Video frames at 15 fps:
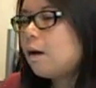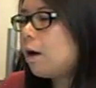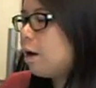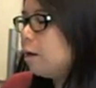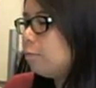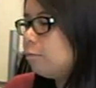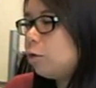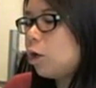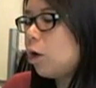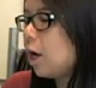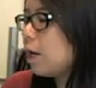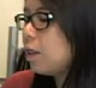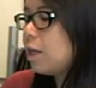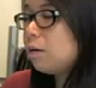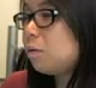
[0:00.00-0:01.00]
I
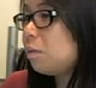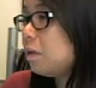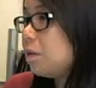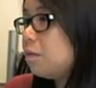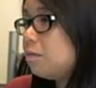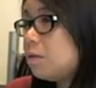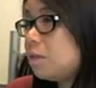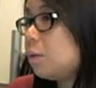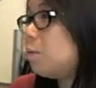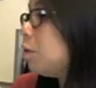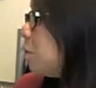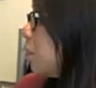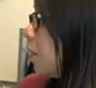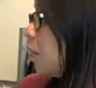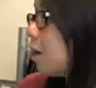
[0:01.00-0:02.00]
think some
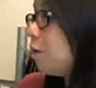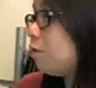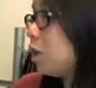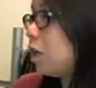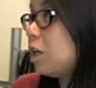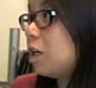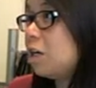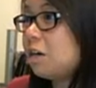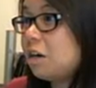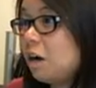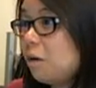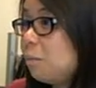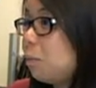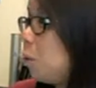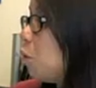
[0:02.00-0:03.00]
women are very
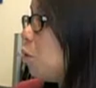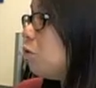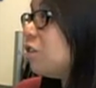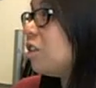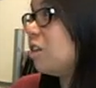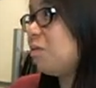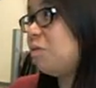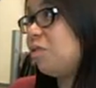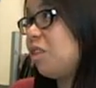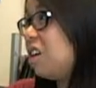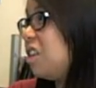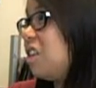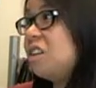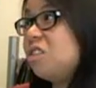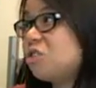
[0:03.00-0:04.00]
bold and upfront,
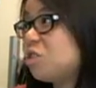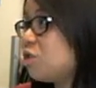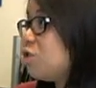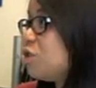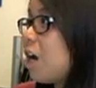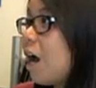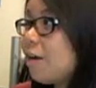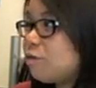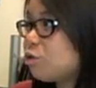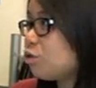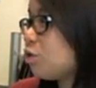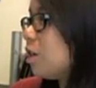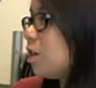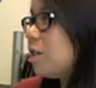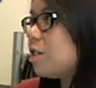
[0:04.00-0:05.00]
and they'll just dive
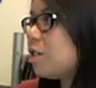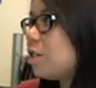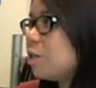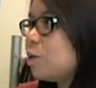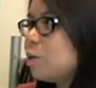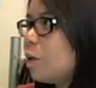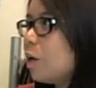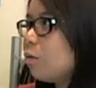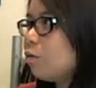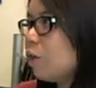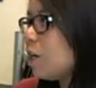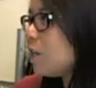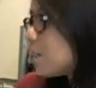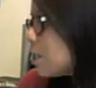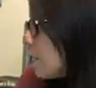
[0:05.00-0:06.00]
straight into
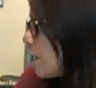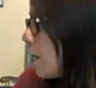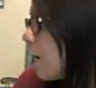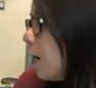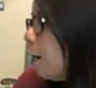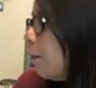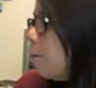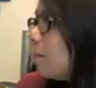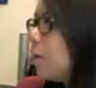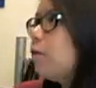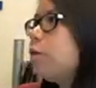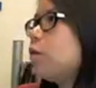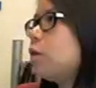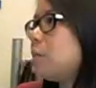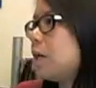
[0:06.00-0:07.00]
risks. But
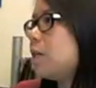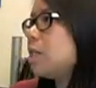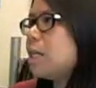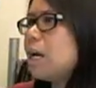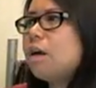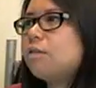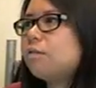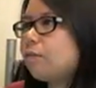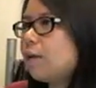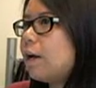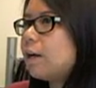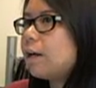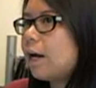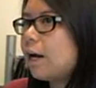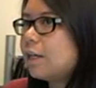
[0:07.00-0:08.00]
for myself,
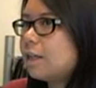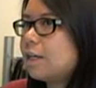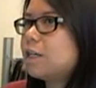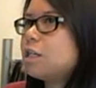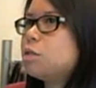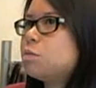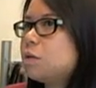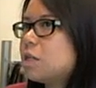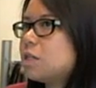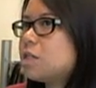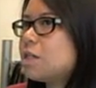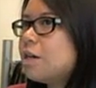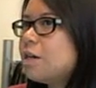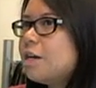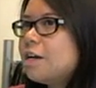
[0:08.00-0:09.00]
I think it's because
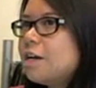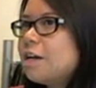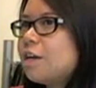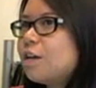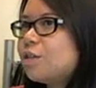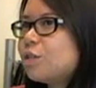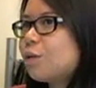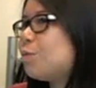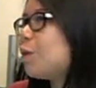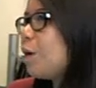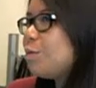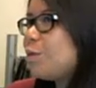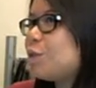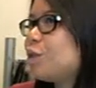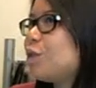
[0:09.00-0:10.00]

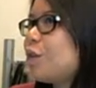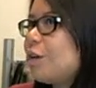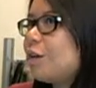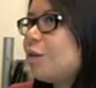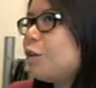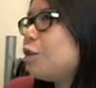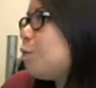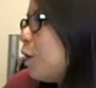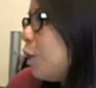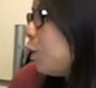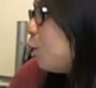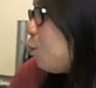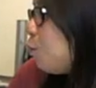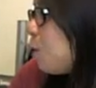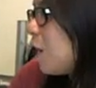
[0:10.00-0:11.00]
sometimes it's my
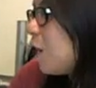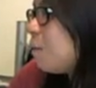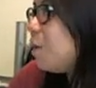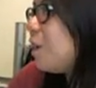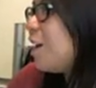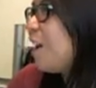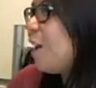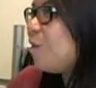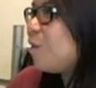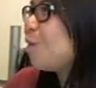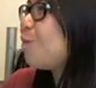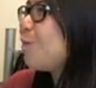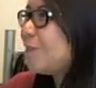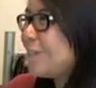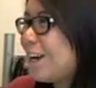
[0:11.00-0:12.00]
little baby, and I want
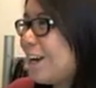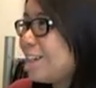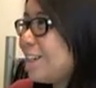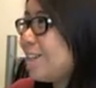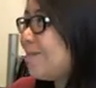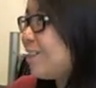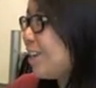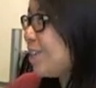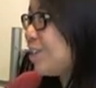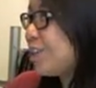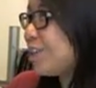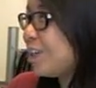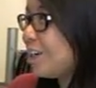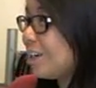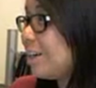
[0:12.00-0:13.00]
to protect it and make
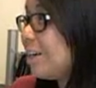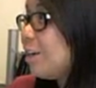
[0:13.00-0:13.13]
sure it